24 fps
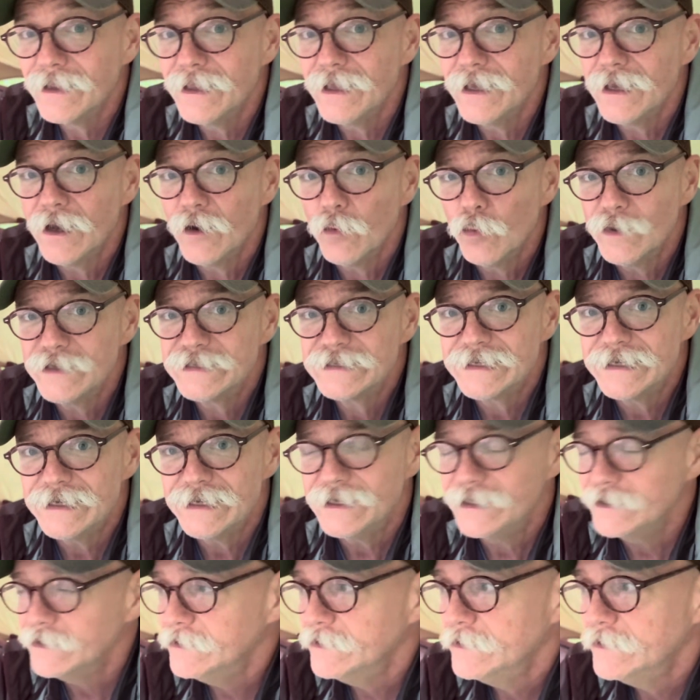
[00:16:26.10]
the
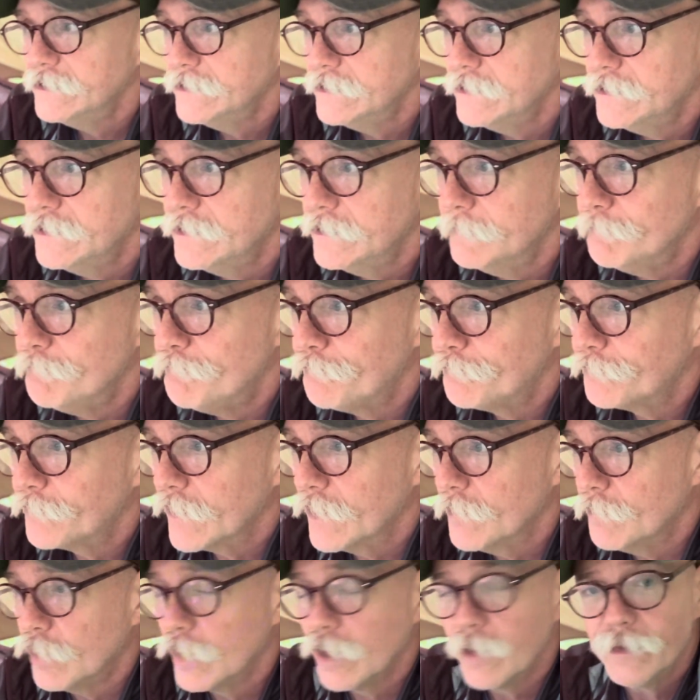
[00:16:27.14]
whiskey
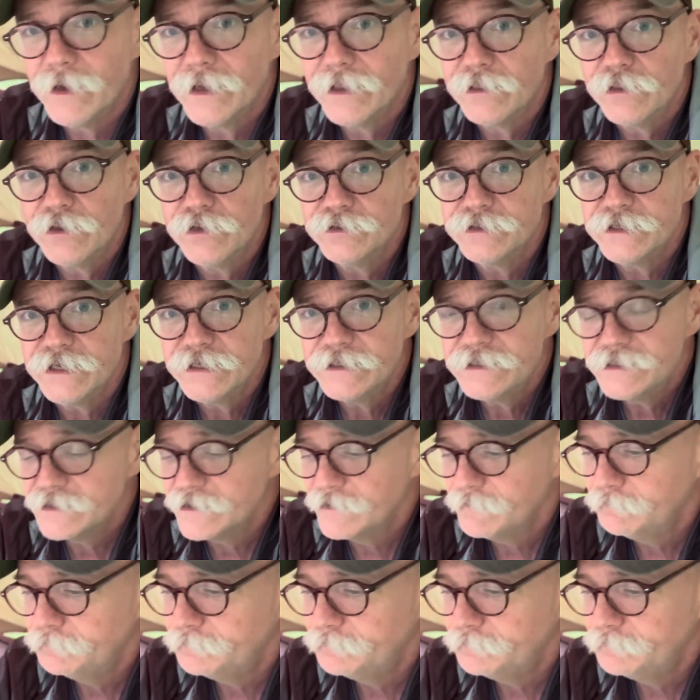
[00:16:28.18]
bourbon enthusiast.